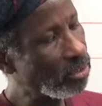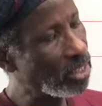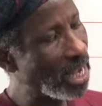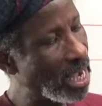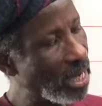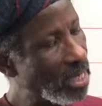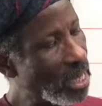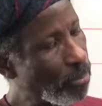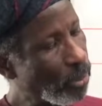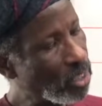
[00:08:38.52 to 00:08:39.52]
Dal,
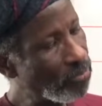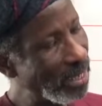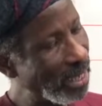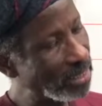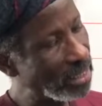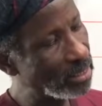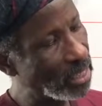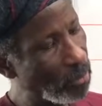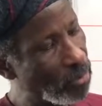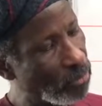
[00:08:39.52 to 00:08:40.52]
but if a letter is
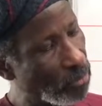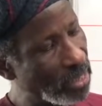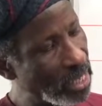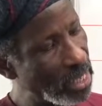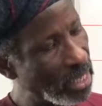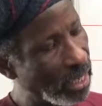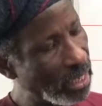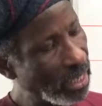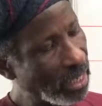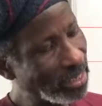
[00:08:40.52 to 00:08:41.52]
coming from here,
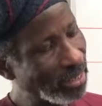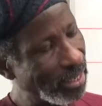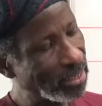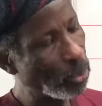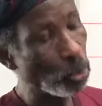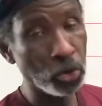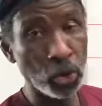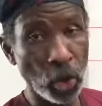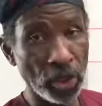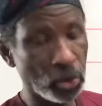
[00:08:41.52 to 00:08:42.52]
that letter will
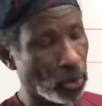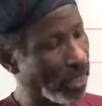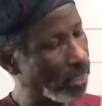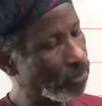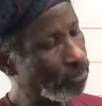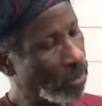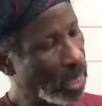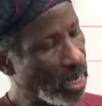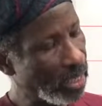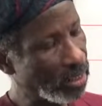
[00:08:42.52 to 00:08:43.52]
join to it,
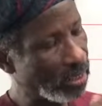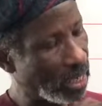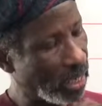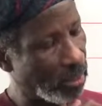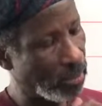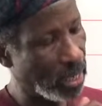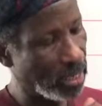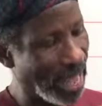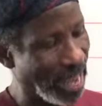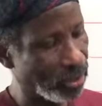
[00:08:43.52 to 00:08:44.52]
and this is Dal
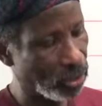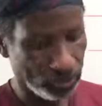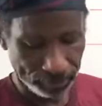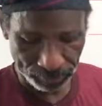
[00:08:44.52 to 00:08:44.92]
at the end.